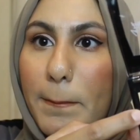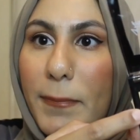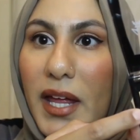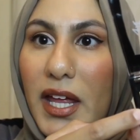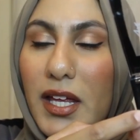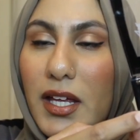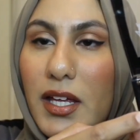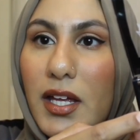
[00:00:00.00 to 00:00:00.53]

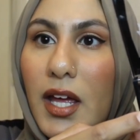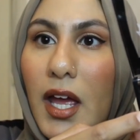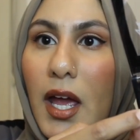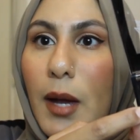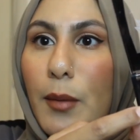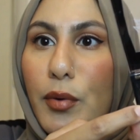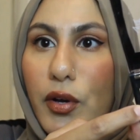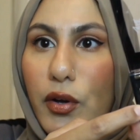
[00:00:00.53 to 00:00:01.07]
pink,
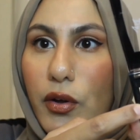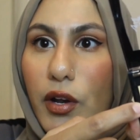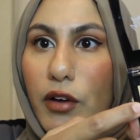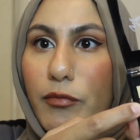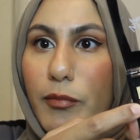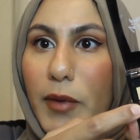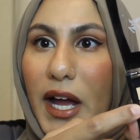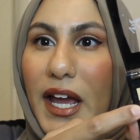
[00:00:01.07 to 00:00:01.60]
put it all over
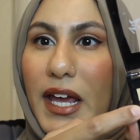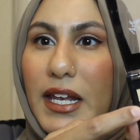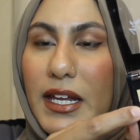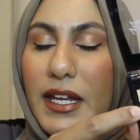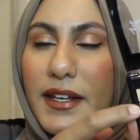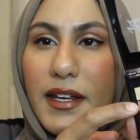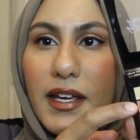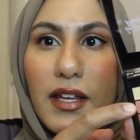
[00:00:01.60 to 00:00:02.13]
my
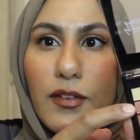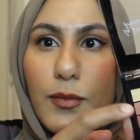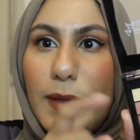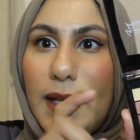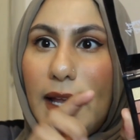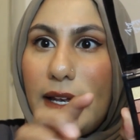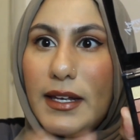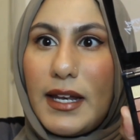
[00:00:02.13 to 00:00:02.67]
eyelid. It gives me
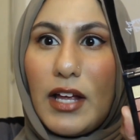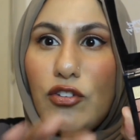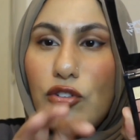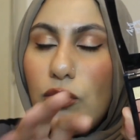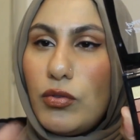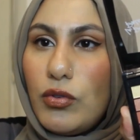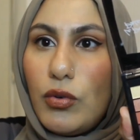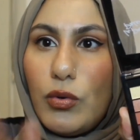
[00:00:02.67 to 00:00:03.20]
that
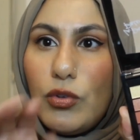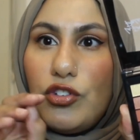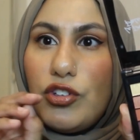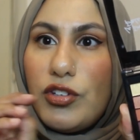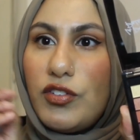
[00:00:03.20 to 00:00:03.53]
natural gorgeous